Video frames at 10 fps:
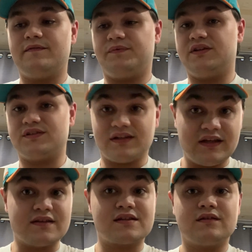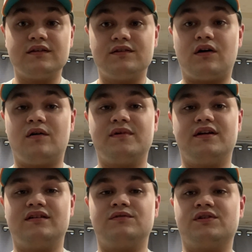and just instantly
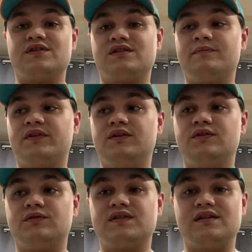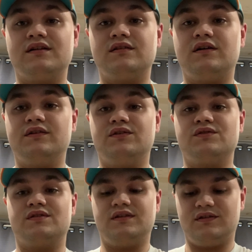dominated, which is something you don't see a lot.
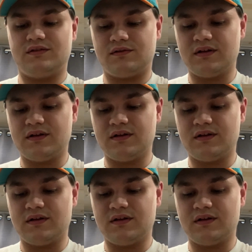Usually,